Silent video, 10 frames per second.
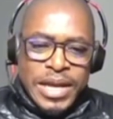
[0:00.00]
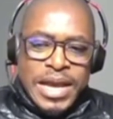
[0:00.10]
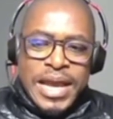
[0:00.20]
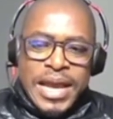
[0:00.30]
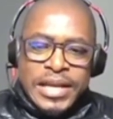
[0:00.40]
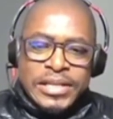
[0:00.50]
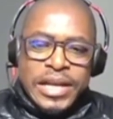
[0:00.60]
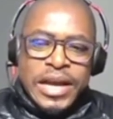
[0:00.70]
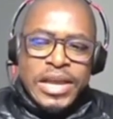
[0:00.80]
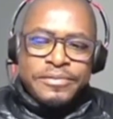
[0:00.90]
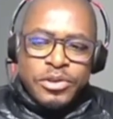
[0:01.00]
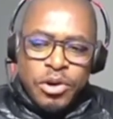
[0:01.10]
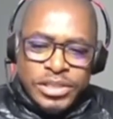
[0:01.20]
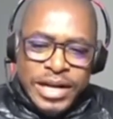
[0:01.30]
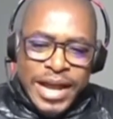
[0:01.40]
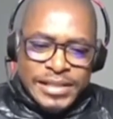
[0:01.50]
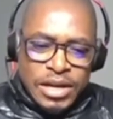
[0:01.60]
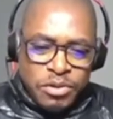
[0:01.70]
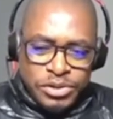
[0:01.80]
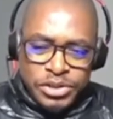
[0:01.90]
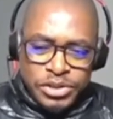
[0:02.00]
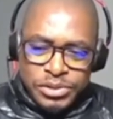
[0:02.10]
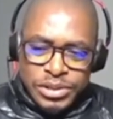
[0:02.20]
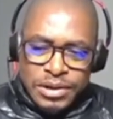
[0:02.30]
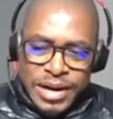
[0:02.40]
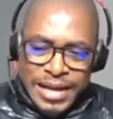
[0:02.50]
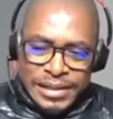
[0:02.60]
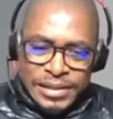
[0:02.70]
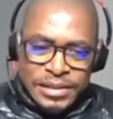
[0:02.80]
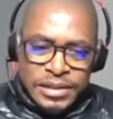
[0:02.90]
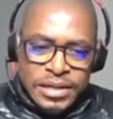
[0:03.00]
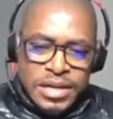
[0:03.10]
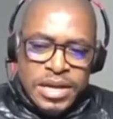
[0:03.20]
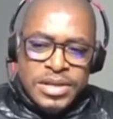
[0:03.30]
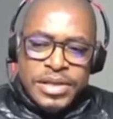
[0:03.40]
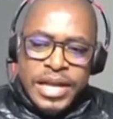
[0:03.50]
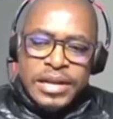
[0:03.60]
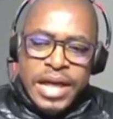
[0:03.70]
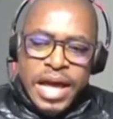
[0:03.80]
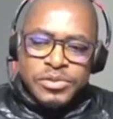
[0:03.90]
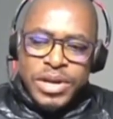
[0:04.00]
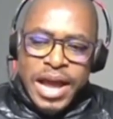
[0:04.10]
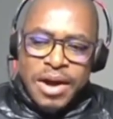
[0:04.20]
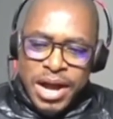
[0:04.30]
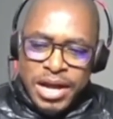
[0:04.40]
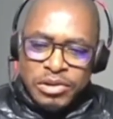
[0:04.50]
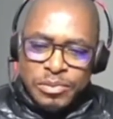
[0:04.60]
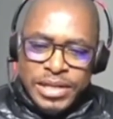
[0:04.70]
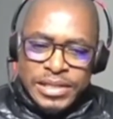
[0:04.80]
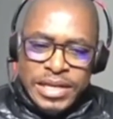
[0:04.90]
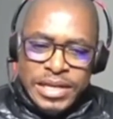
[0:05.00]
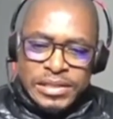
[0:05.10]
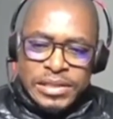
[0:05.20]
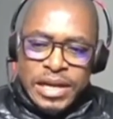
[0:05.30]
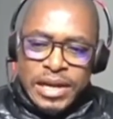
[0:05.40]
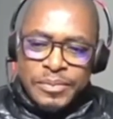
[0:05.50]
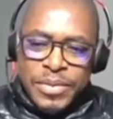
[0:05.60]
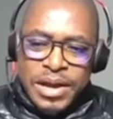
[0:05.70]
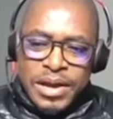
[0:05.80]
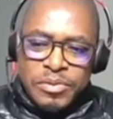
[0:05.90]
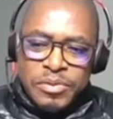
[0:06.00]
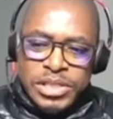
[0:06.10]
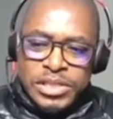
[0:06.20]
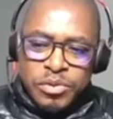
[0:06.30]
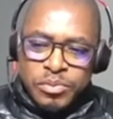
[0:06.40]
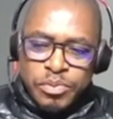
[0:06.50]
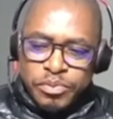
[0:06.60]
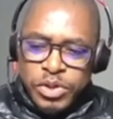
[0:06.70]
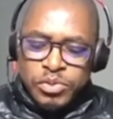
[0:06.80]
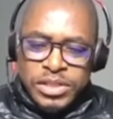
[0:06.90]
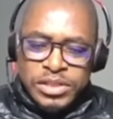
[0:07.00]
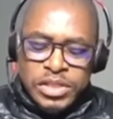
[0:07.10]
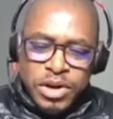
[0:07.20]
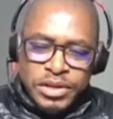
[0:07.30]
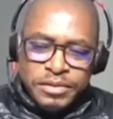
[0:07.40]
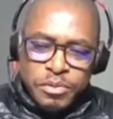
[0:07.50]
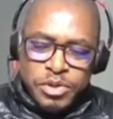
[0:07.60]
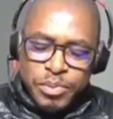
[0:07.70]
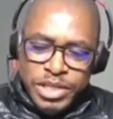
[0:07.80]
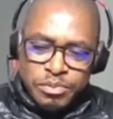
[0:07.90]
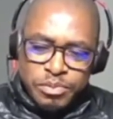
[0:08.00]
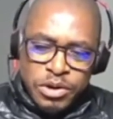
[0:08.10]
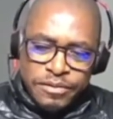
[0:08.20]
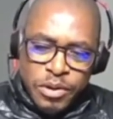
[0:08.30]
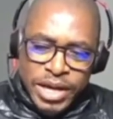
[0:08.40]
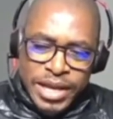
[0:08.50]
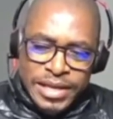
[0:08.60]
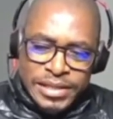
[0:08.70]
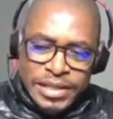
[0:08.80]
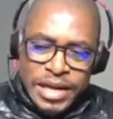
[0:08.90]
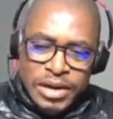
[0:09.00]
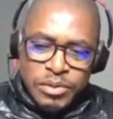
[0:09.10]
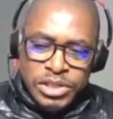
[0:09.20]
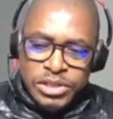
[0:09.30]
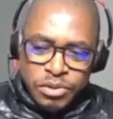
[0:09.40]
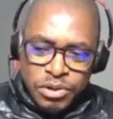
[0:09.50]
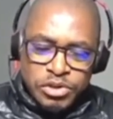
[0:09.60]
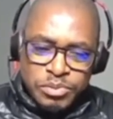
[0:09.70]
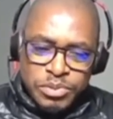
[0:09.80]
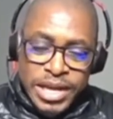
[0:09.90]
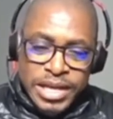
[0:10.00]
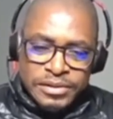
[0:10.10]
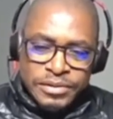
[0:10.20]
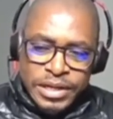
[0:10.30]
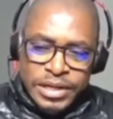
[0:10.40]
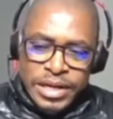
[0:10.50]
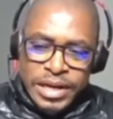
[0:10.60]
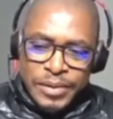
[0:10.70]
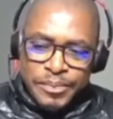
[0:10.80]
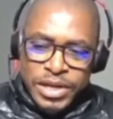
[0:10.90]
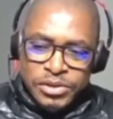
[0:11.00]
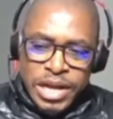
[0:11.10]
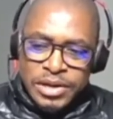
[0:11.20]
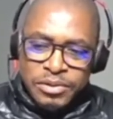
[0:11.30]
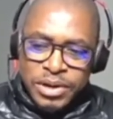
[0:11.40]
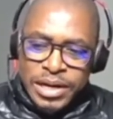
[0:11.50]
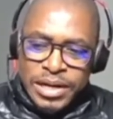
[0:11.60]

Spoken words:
And if those rights are constitutional rights, then that's where our argument is, which is what forms Part B of our case, which is going to be heard very soon. I don't wanna